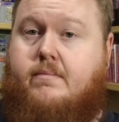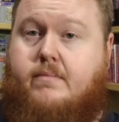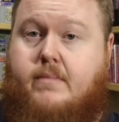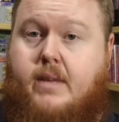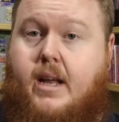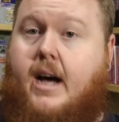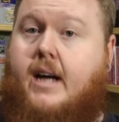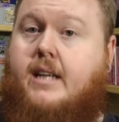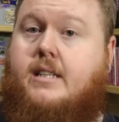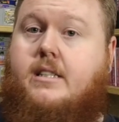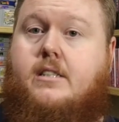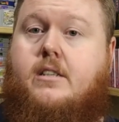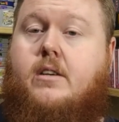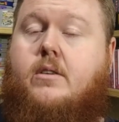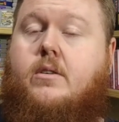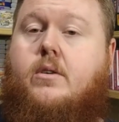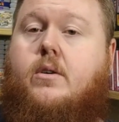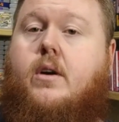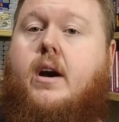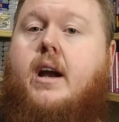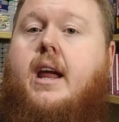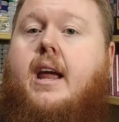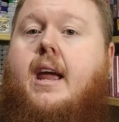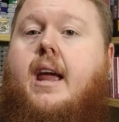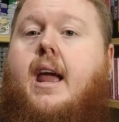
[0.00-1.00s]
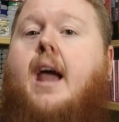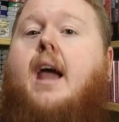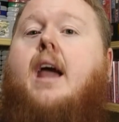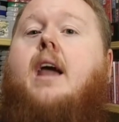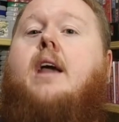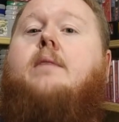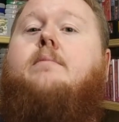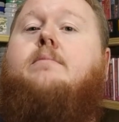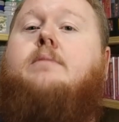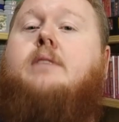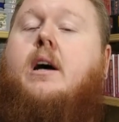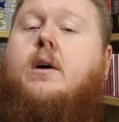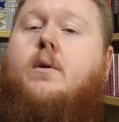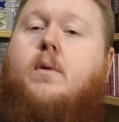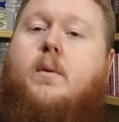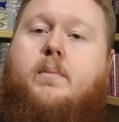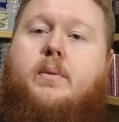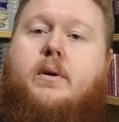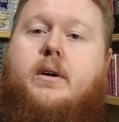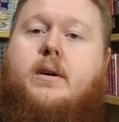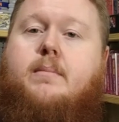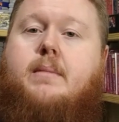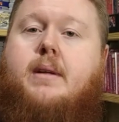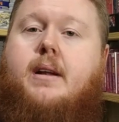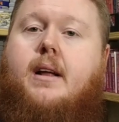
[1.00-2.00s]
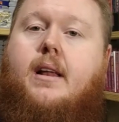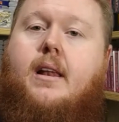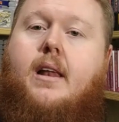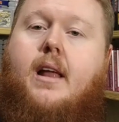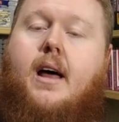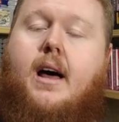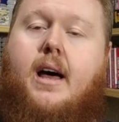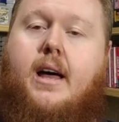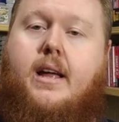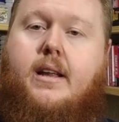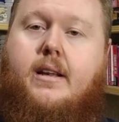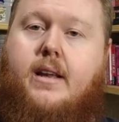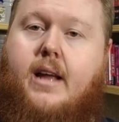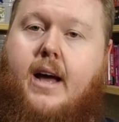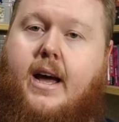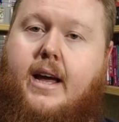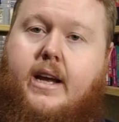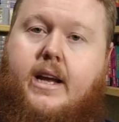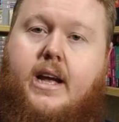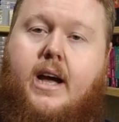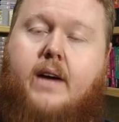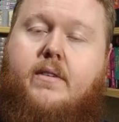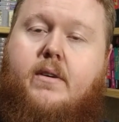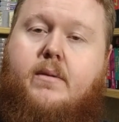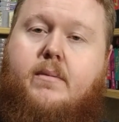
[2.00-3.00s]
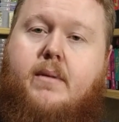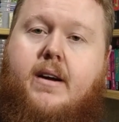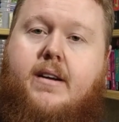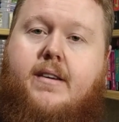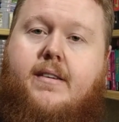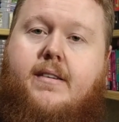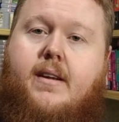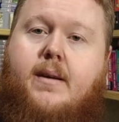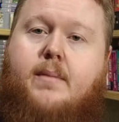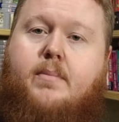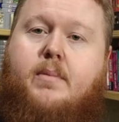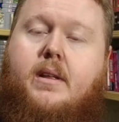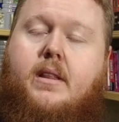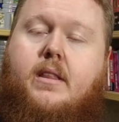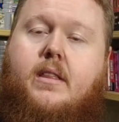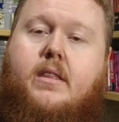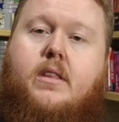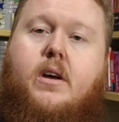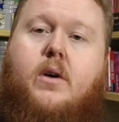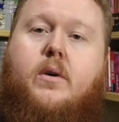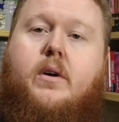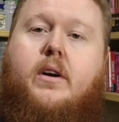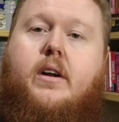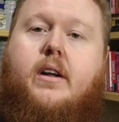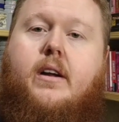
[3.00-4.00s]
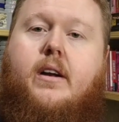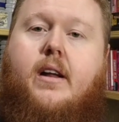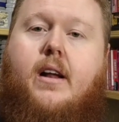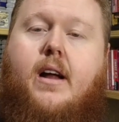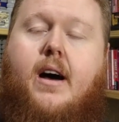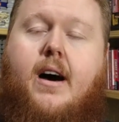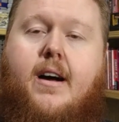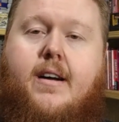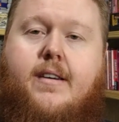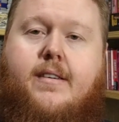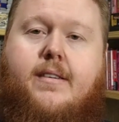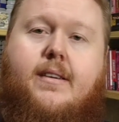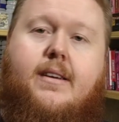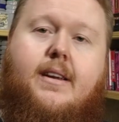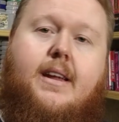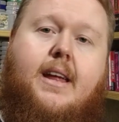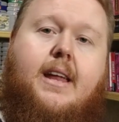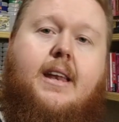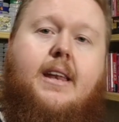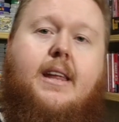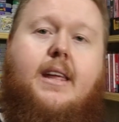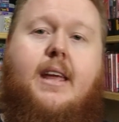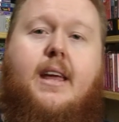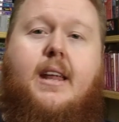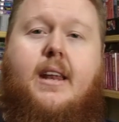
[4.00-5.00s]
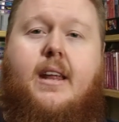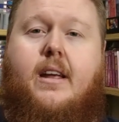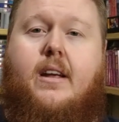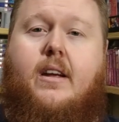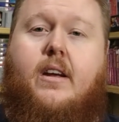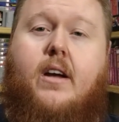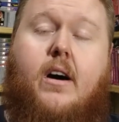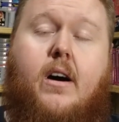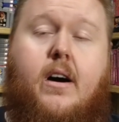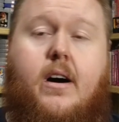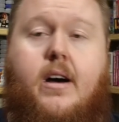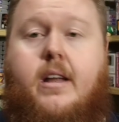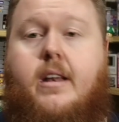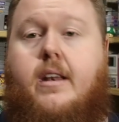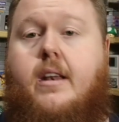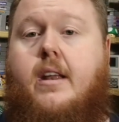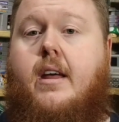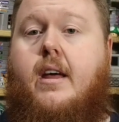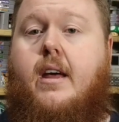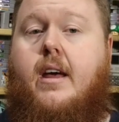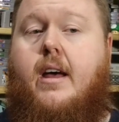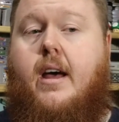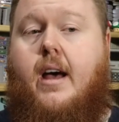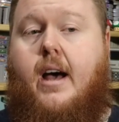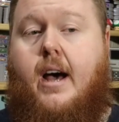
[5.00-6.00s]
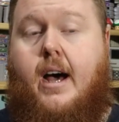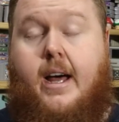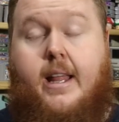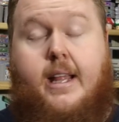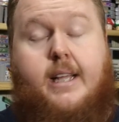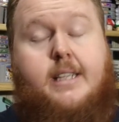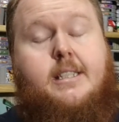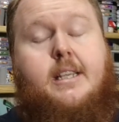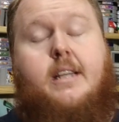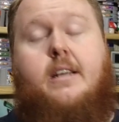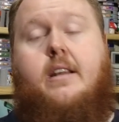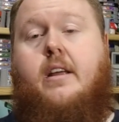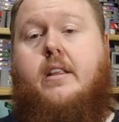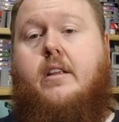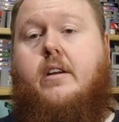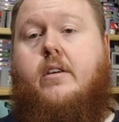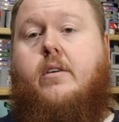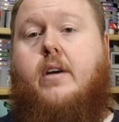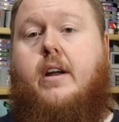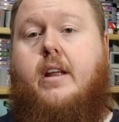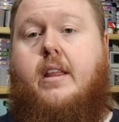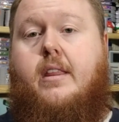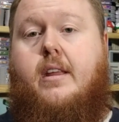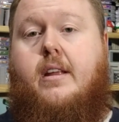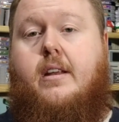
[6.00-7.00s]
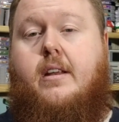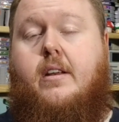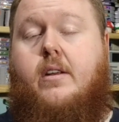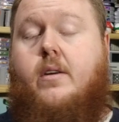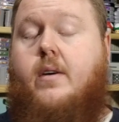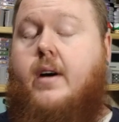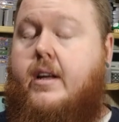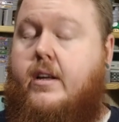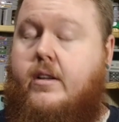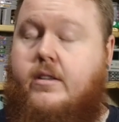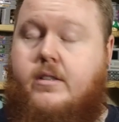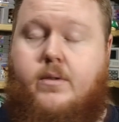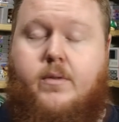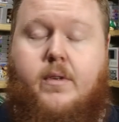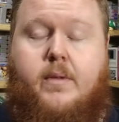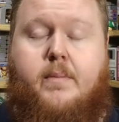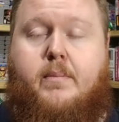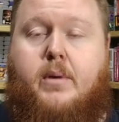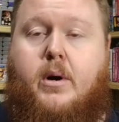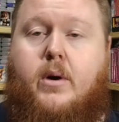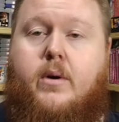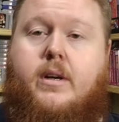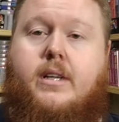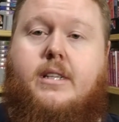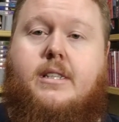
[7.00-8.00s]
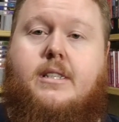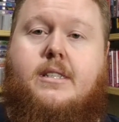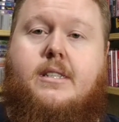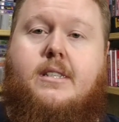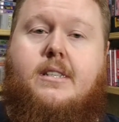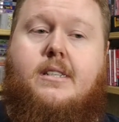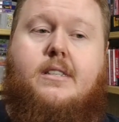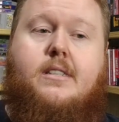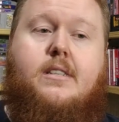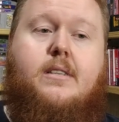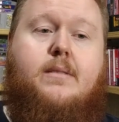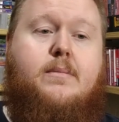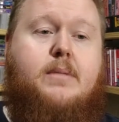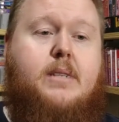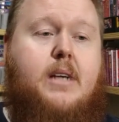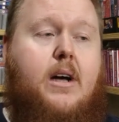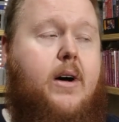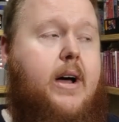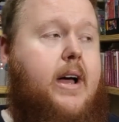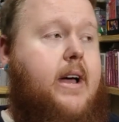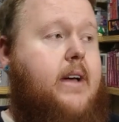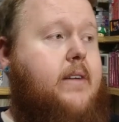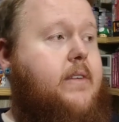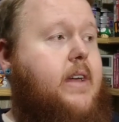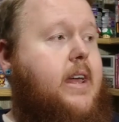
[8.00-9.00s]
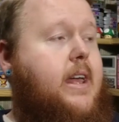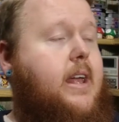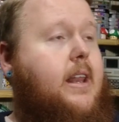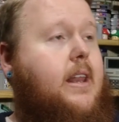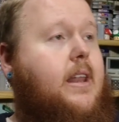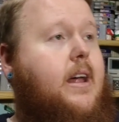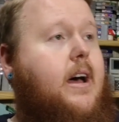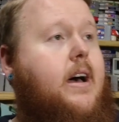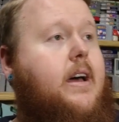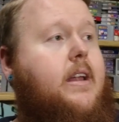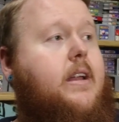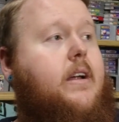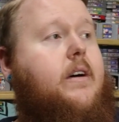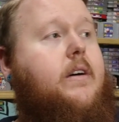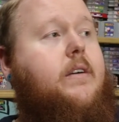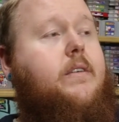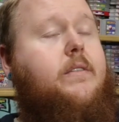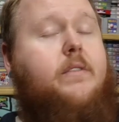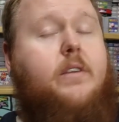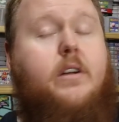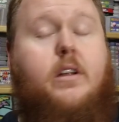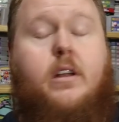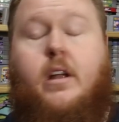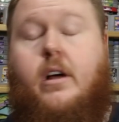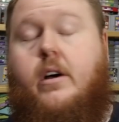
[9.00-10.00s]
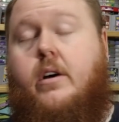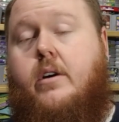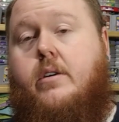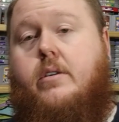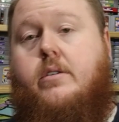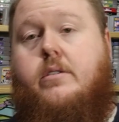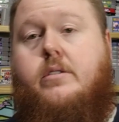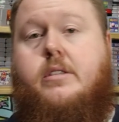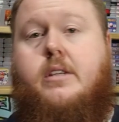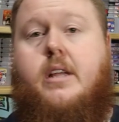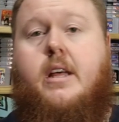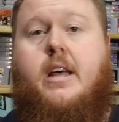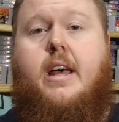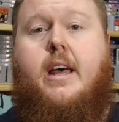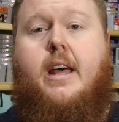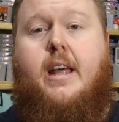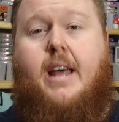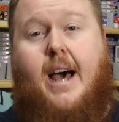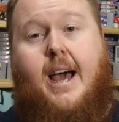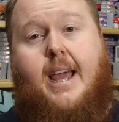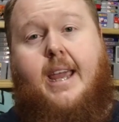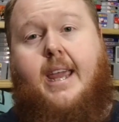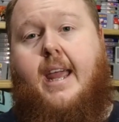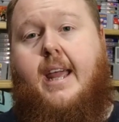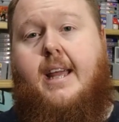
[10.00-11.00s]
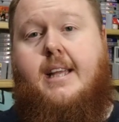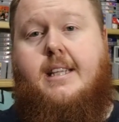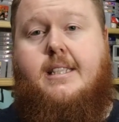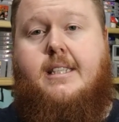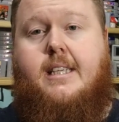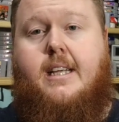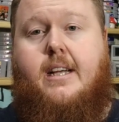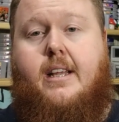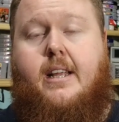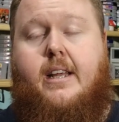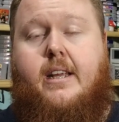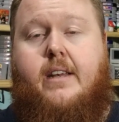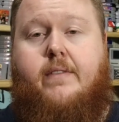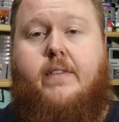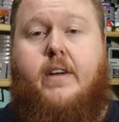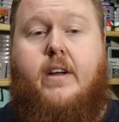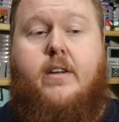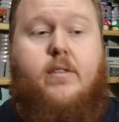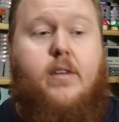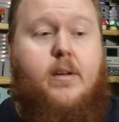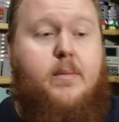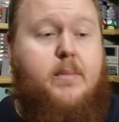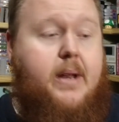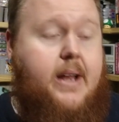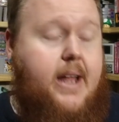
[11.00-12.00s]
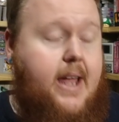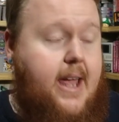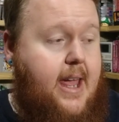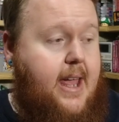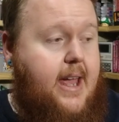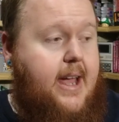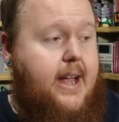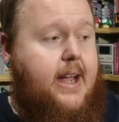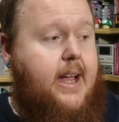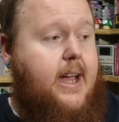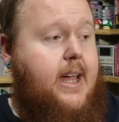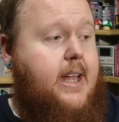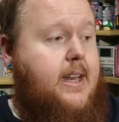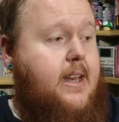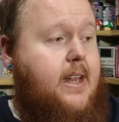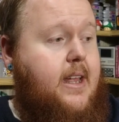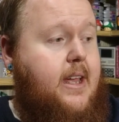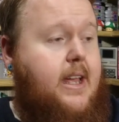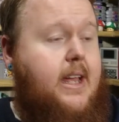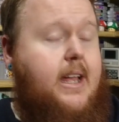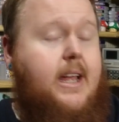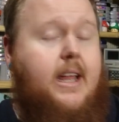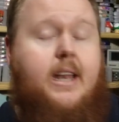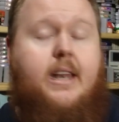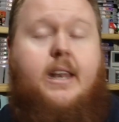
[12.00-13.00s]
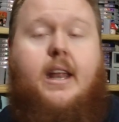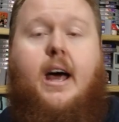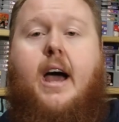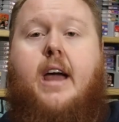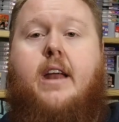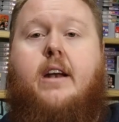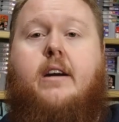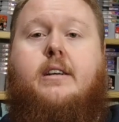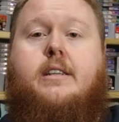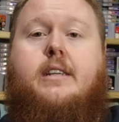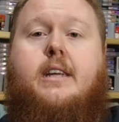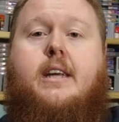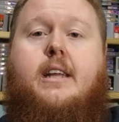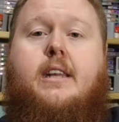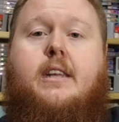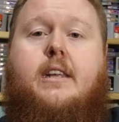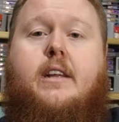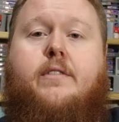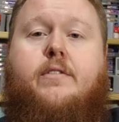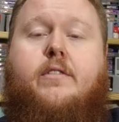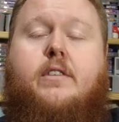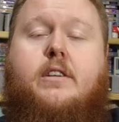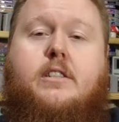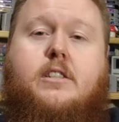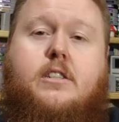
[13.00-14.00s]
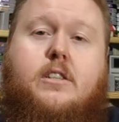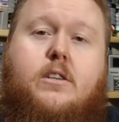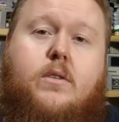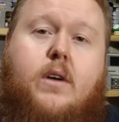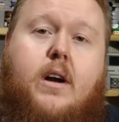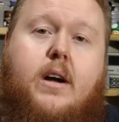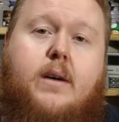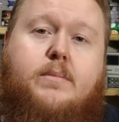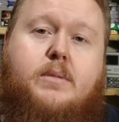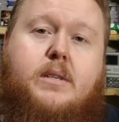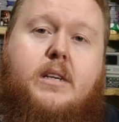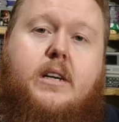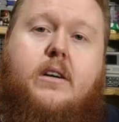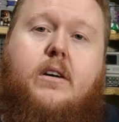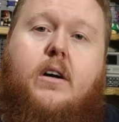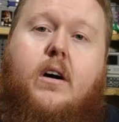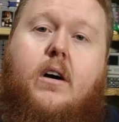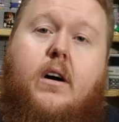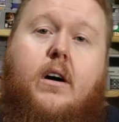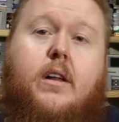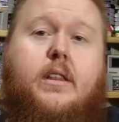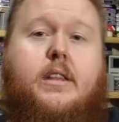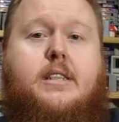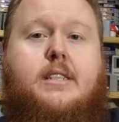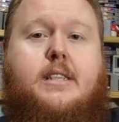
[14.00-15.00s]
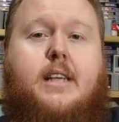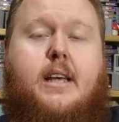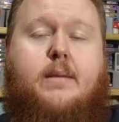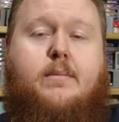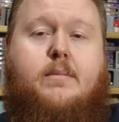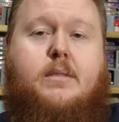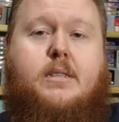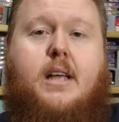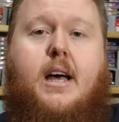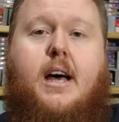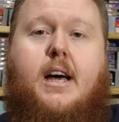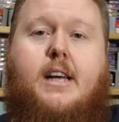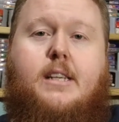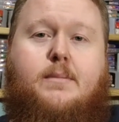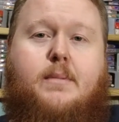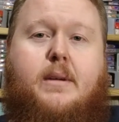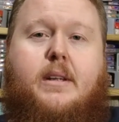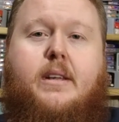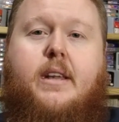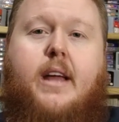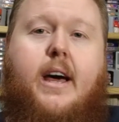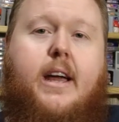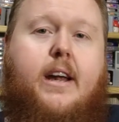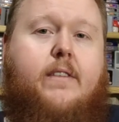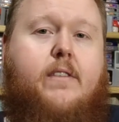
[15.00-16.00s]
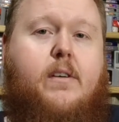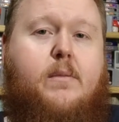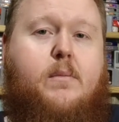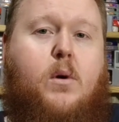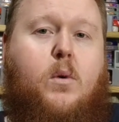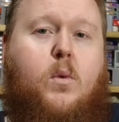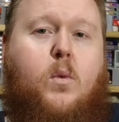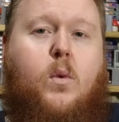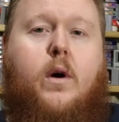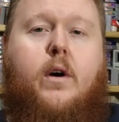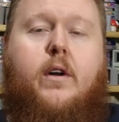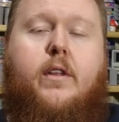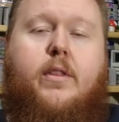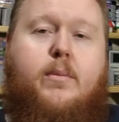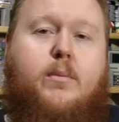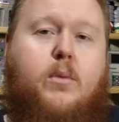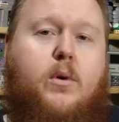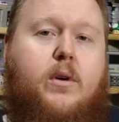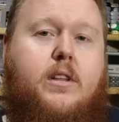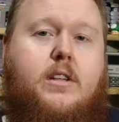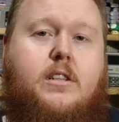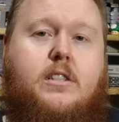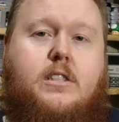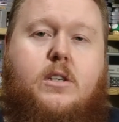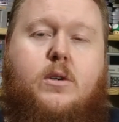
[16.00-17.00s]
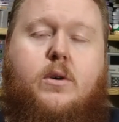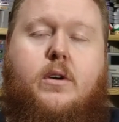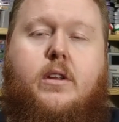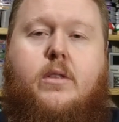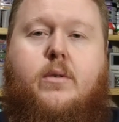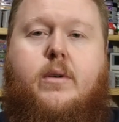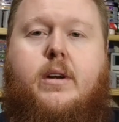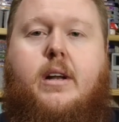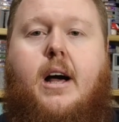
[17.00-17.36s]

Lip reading: not so great games, I will put them in a lot. I cover my shipping, throw it on an auction, and get it gone. That's another great thing to do. I use it with broken systems. I'll have a lot of clothes I can't sell individually, but hey, I got 9 or 10 different scrubs here, all the same size, but none of them are worth more than $2 or